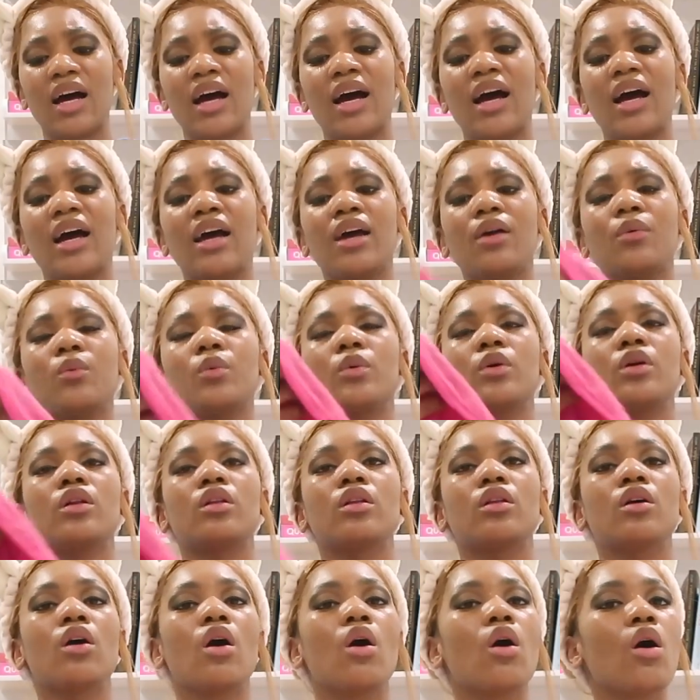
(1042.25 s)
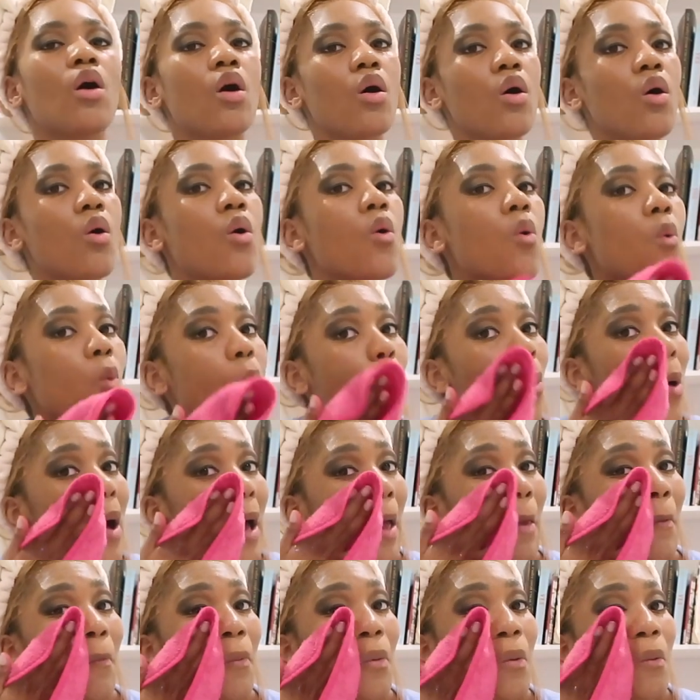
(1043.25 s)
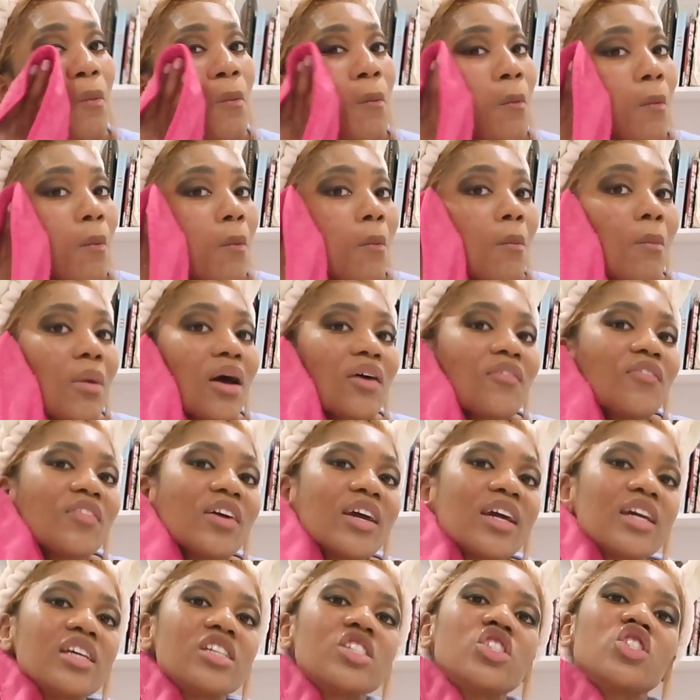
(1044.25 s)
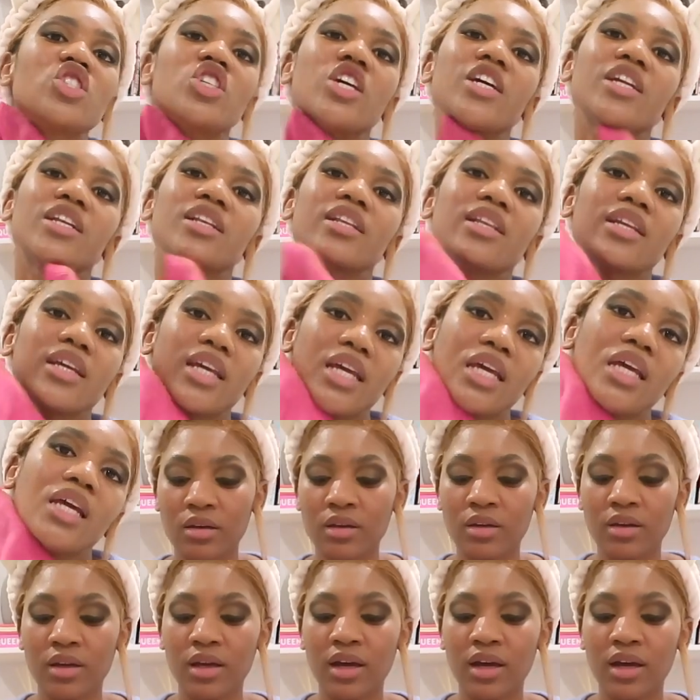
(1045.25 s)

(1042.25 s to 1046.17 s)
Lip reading: I will wipe my face gently.